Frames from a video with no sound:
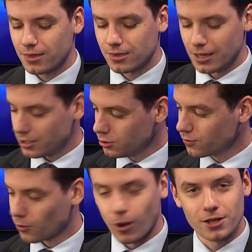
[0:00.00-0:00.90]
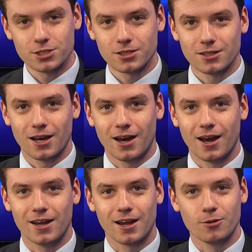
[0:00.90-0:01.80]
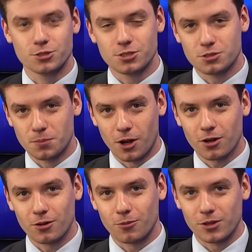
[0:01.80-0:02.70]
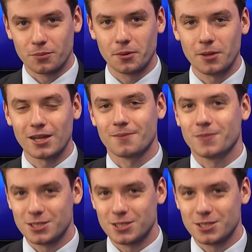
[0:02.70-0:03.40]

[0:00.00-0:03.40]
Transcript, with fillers: thank you for watching, uh, and I will see you tomorrow, weather permitting.